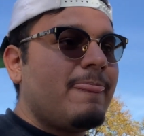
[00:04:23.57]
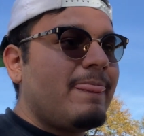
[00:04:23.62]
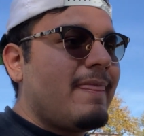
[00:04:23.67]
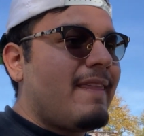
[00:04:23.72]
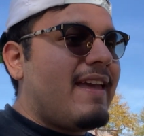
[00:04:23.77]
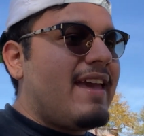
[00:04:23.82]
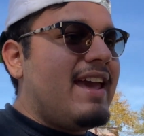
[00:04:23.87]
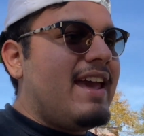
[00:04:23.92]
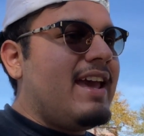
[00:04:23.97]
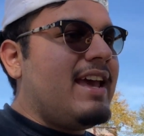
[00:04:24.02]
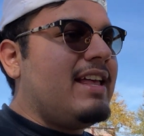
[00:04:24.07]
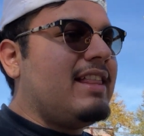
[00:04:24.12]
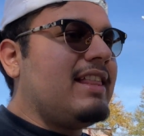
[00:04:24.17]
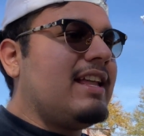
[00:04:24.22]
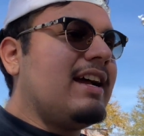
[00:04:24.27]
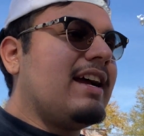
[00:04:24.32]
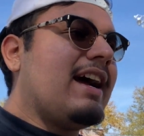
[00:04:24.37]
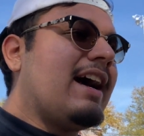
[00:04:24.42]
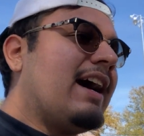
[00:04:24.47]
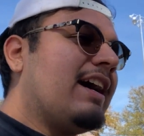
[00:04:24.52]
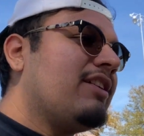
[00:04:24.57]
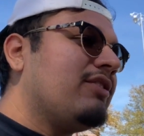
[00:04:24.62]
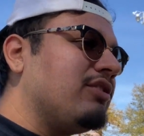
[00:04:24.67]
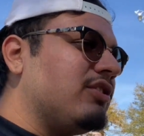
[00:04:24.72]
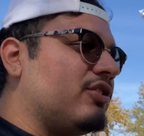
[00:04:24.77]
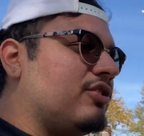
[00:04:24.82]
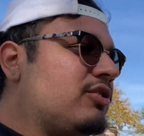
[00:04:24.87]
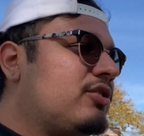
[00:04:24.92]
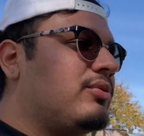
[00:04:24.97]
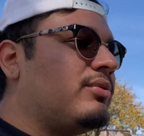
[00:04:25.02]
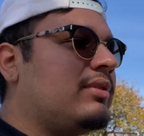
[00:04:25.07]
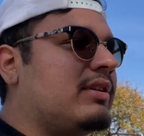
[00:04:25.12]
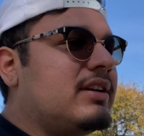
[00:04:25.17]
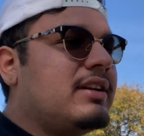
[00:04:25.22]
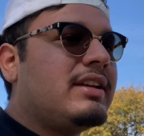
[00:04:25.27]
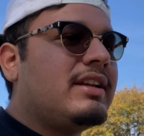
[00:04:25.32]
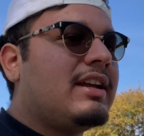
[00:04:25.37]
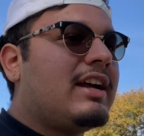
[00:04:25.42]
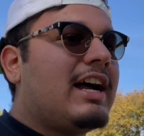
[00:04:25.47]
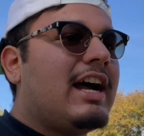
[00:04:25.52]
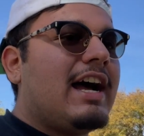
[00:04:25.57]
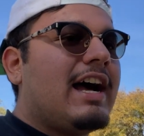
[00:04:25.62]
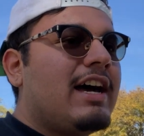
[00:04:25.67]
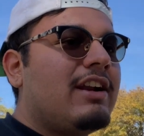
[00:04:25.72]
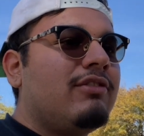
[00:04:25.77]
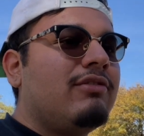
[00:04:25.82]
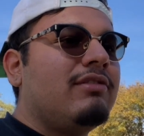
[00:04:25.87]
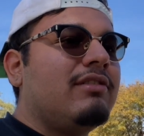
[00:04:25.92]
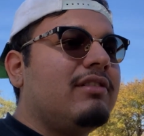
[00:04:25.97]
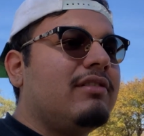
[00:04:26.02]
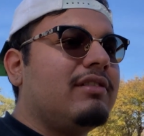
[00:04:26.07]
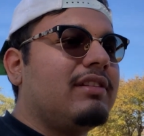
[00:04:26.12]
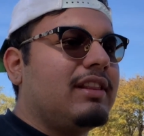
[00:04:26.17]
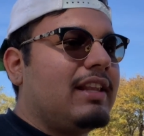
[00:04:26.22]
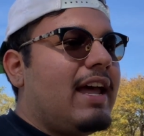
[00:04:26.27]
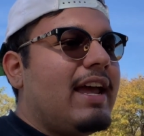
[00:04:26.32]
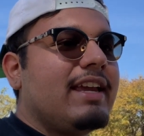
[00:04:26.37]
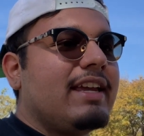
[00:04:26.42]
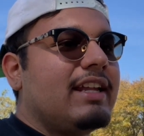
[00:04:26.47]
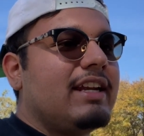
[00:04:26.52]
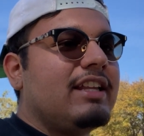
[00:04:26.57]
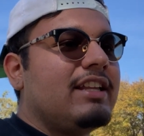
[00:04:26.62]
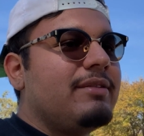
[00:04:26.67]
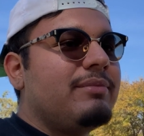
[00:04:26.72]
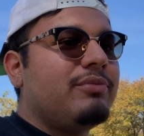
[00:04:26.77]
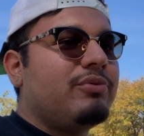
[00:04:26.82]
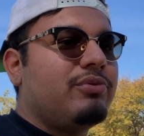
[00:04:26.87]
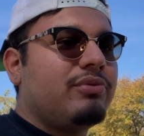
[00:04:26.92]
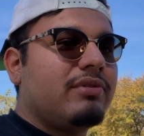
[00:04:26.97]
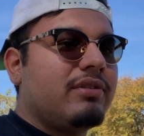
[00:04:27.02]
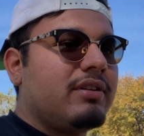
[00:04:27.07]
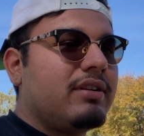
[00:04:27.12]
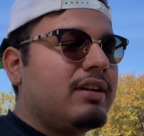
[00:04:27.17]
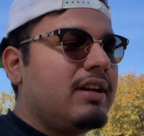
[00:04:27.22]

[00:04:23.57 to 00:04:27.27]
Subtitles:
and like, I don't know, I don't like it anymore.